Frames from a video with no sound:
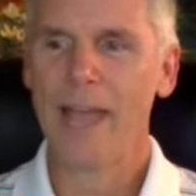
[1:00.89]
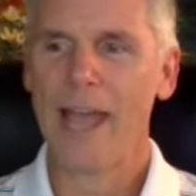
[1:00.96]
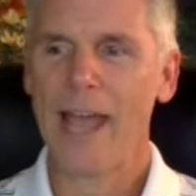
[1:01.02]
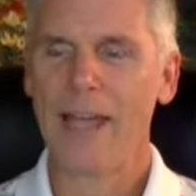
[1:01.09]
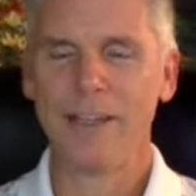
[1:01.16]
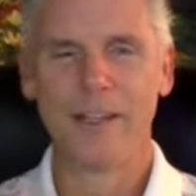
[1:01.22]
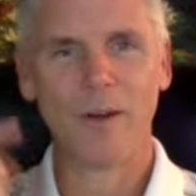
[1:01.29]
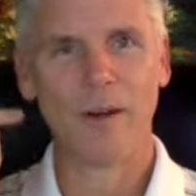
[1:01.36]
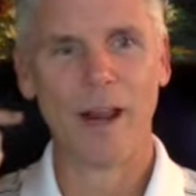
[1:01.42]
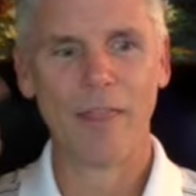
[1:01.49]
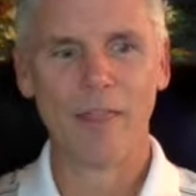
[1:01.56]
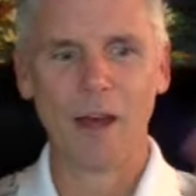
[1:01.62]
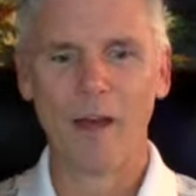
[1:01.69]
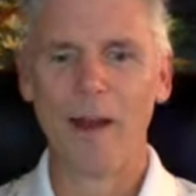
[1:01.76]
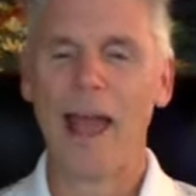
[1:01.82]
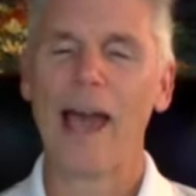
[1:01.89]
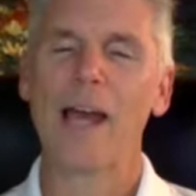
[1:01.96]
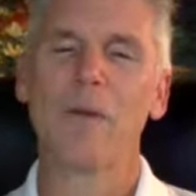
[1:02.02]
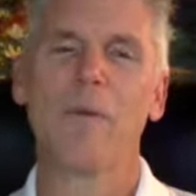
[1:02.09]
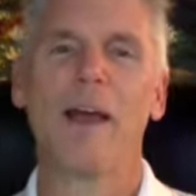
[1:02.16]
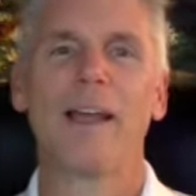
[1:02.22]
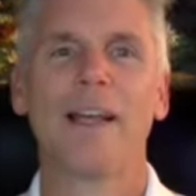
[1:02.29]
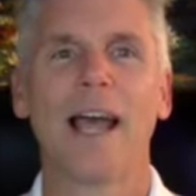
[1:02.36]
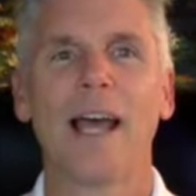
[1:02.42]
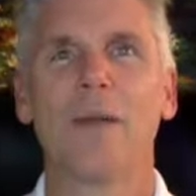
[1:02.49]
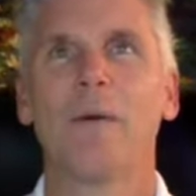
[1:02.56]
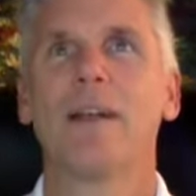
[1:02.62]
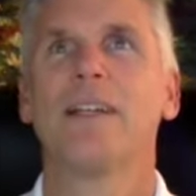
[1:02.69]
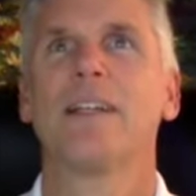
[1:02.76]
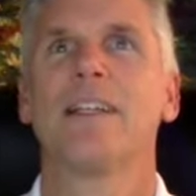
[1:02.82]
and you know, and I thought, how do I how
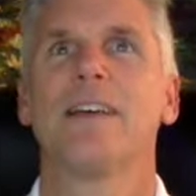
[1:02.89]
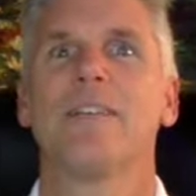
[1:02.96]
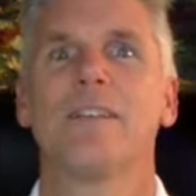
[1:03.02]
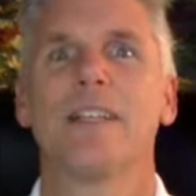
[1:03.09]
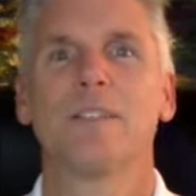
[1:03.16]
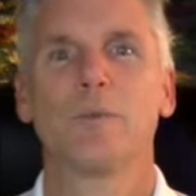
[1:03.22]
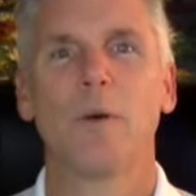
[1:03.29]
do I deliver this?